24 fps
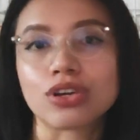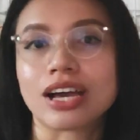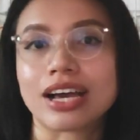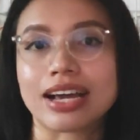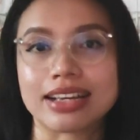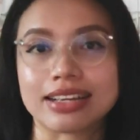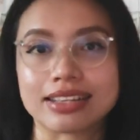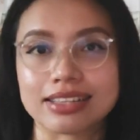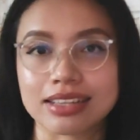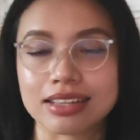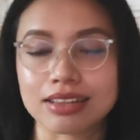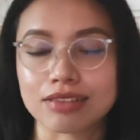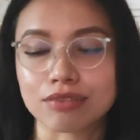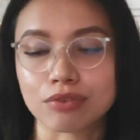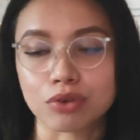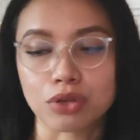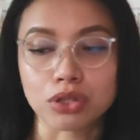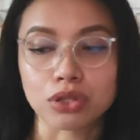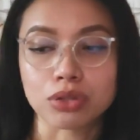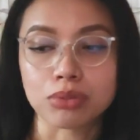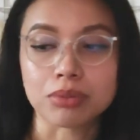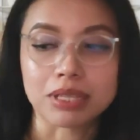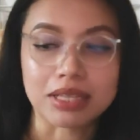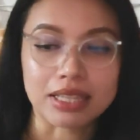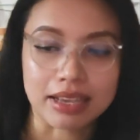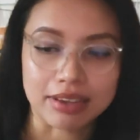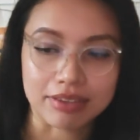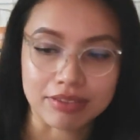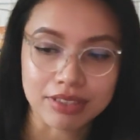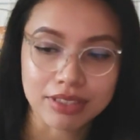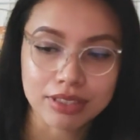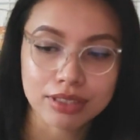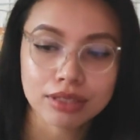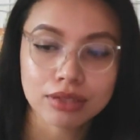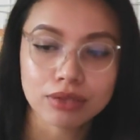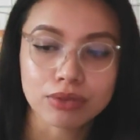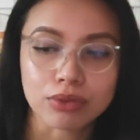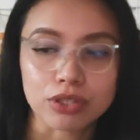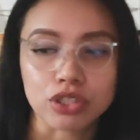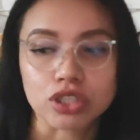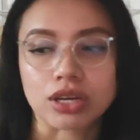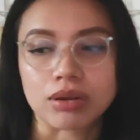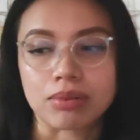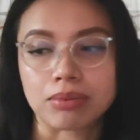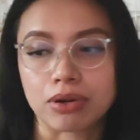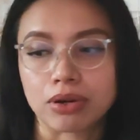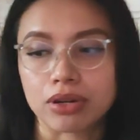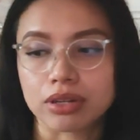Kaisen Volume 11, which
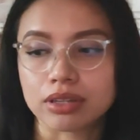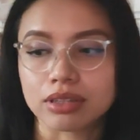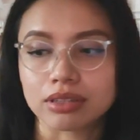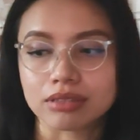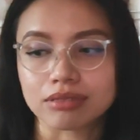I bought